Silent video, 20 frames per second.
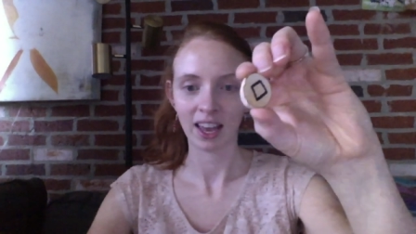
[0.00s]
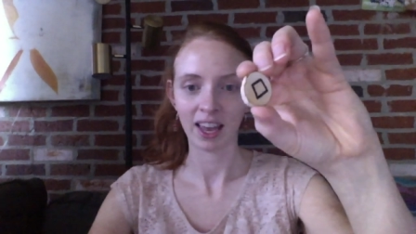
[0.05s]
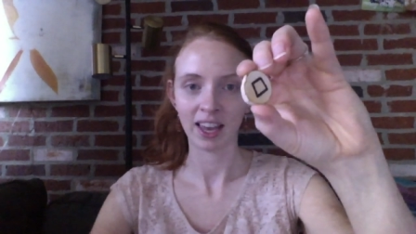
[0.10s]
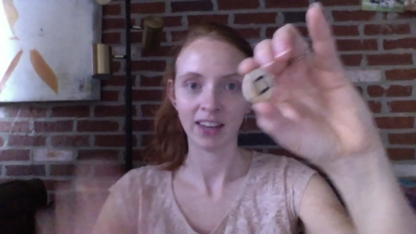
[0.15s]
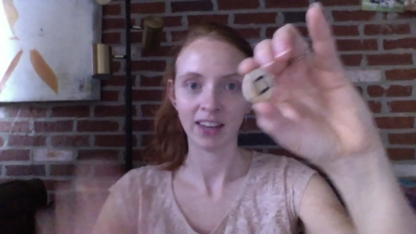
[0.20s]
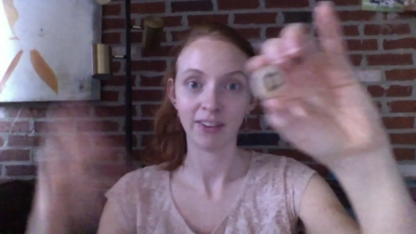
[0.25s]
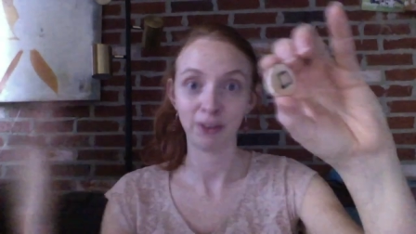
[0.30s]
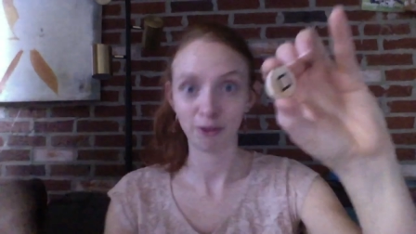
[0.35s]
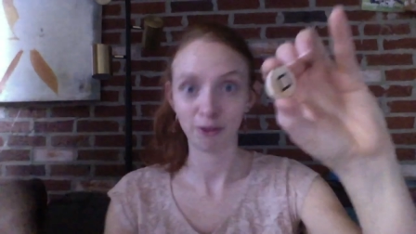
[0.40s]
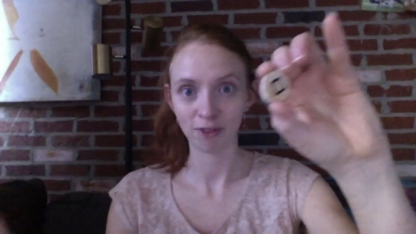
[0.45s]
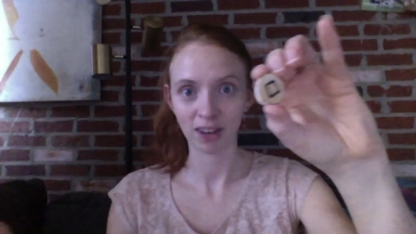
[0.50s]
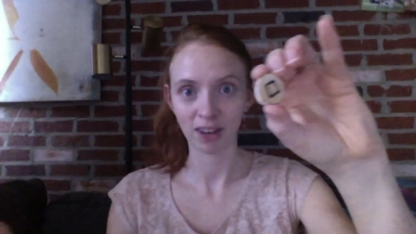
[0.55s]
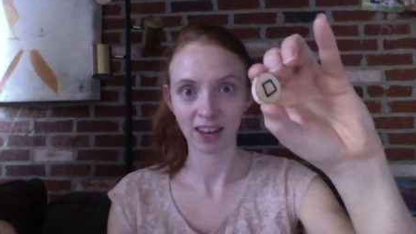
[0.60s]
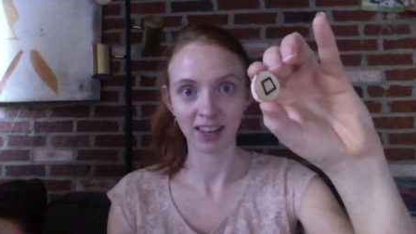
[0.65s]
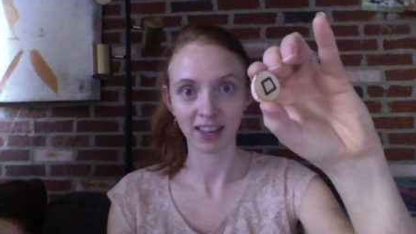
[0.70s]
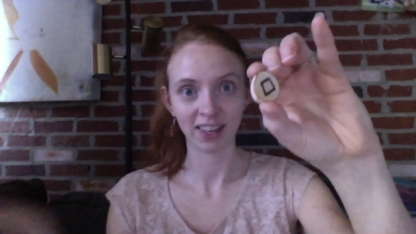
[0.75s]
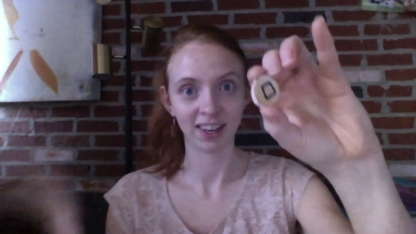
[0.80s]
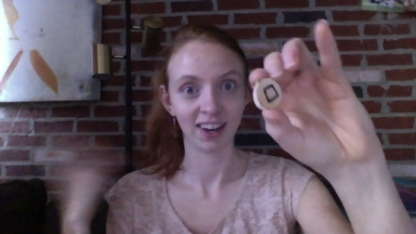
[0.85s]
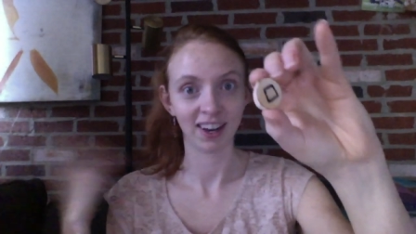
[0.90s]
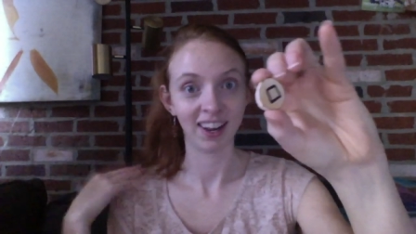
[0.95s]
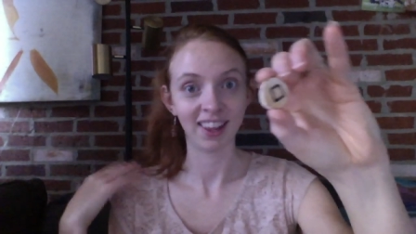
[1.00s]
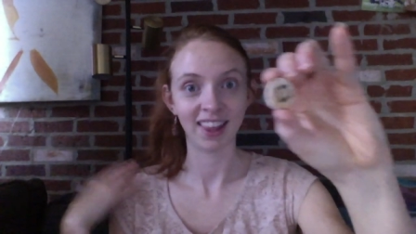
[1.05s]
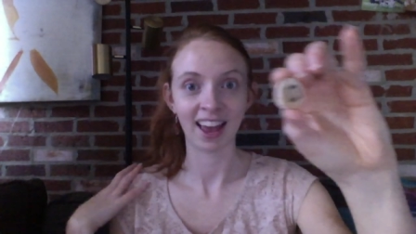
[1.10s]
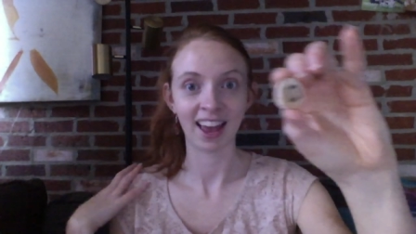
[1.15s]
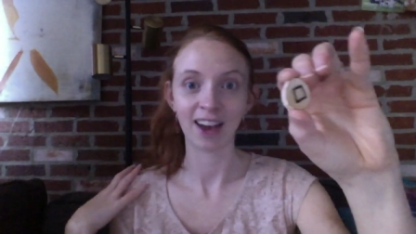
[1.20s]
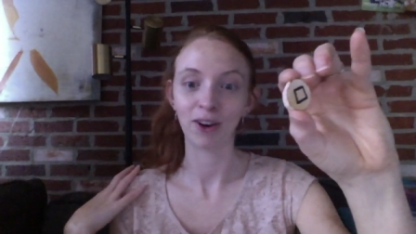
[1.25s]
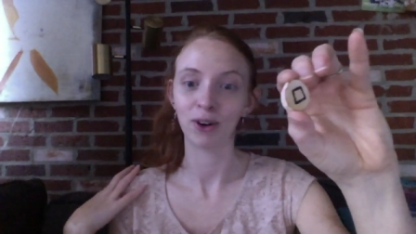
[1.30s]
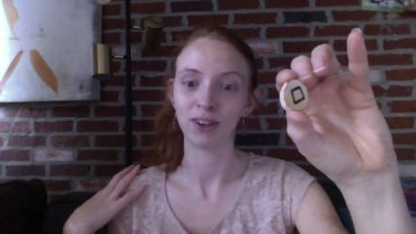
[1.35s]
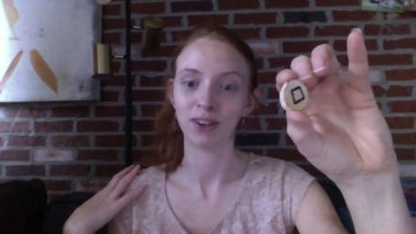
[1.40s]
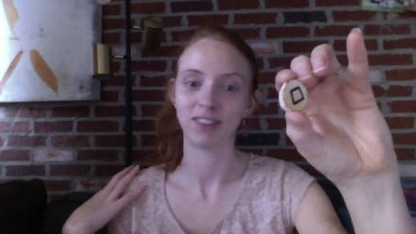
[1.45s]
and if you've taken
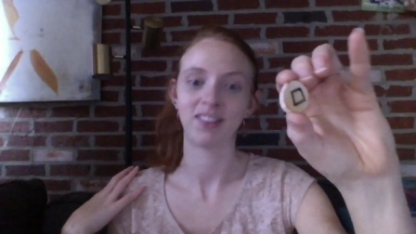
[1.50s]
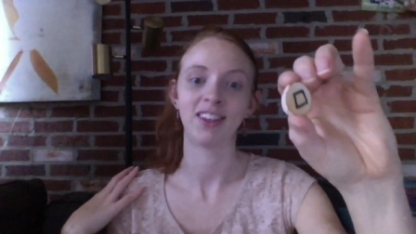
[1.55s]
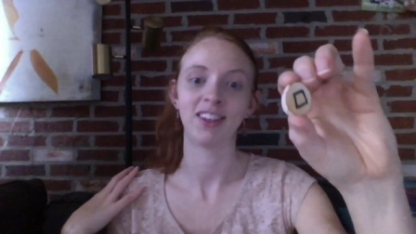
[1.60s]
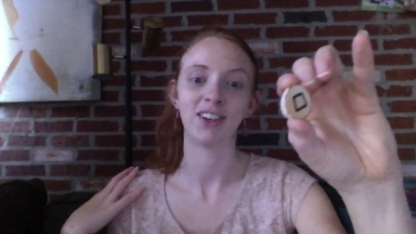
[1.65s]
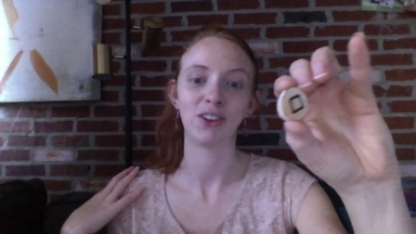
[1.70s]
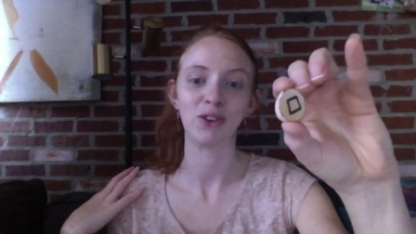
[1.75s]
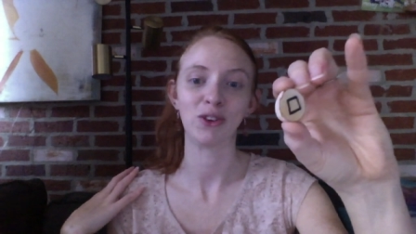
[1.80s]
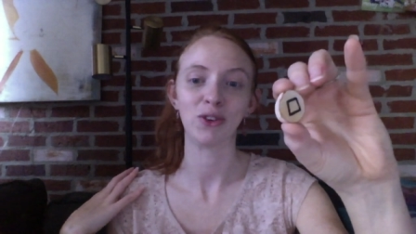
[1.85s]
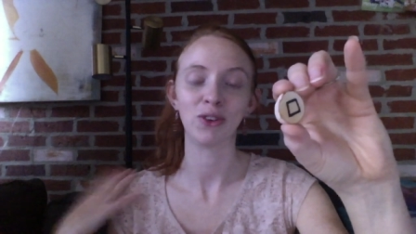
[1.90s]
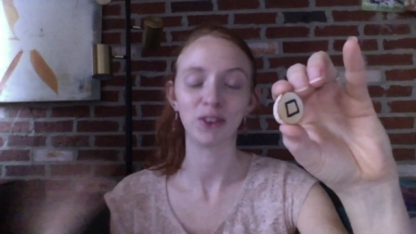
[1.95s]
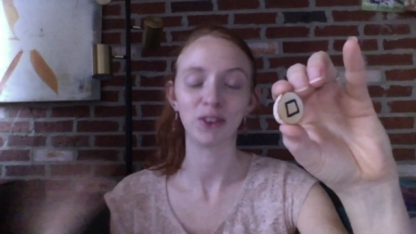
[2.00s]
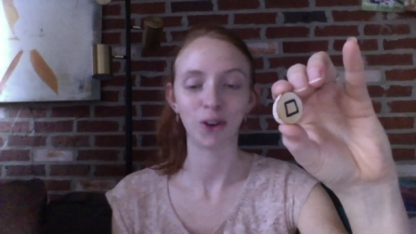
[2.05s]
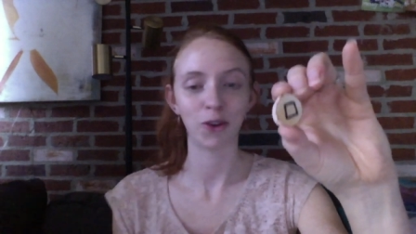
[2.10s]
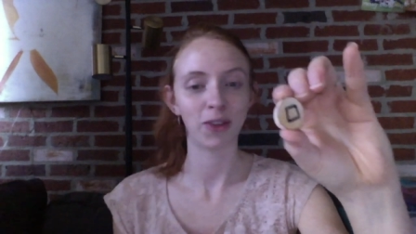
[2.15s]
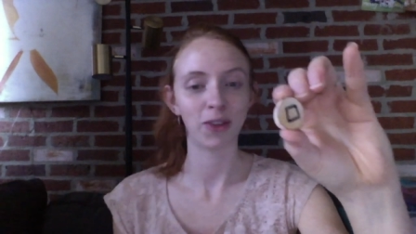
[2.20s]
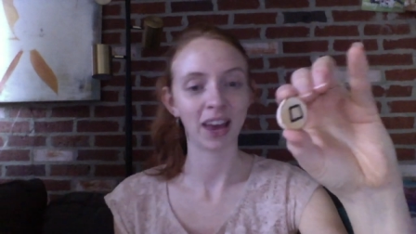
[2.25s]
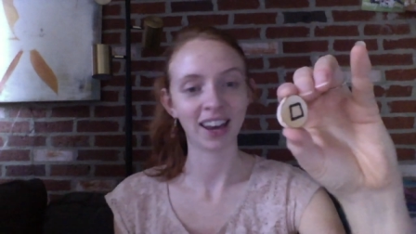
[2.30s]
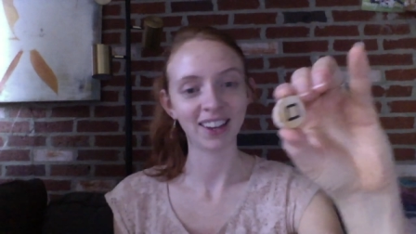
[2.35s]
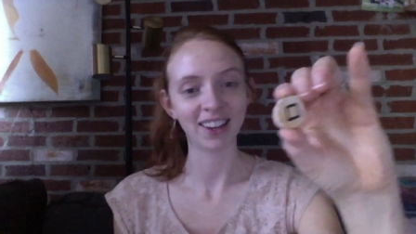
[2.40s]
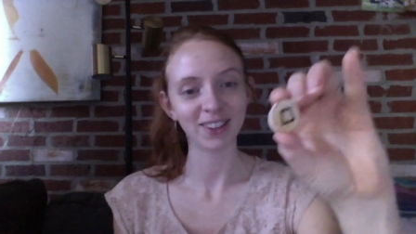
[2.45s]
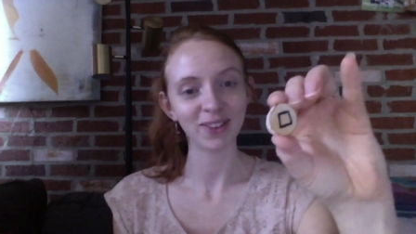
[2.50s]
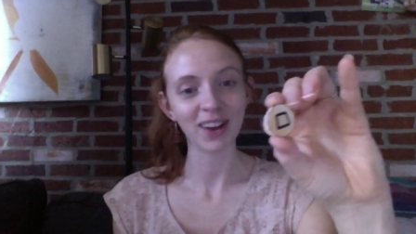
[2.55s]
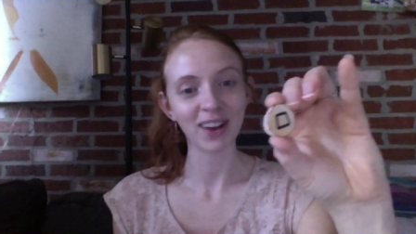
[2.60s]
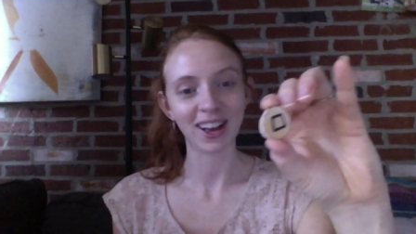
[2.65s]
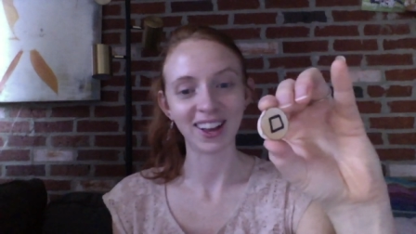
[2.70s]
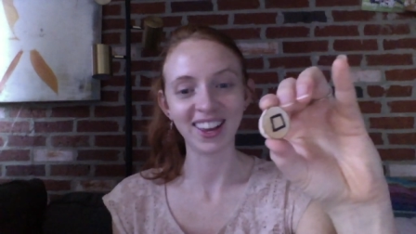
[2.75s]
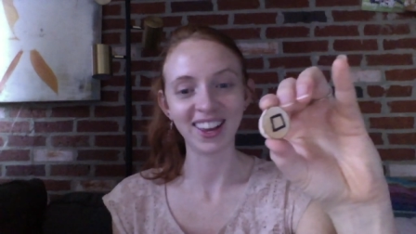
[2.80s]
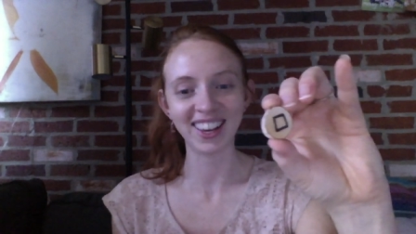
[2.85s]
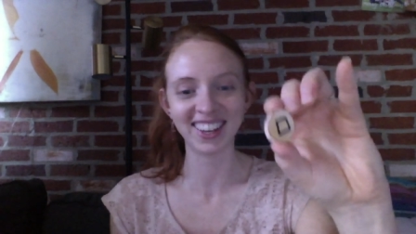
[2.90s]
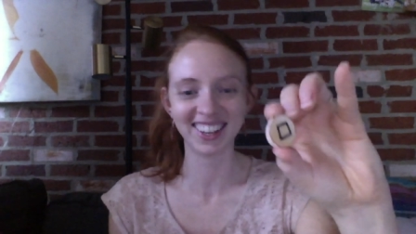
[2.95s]
that course, then you know that as
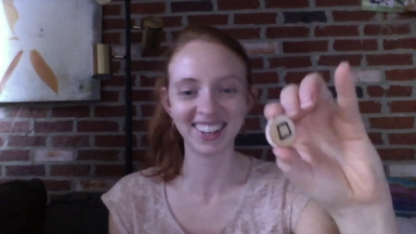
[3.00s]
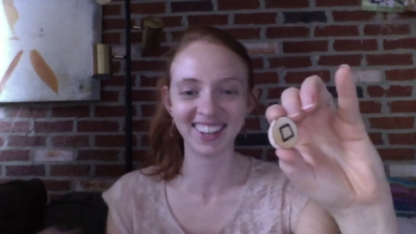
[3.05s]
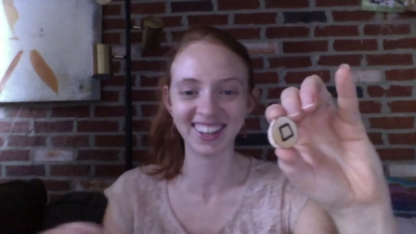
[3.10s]
well.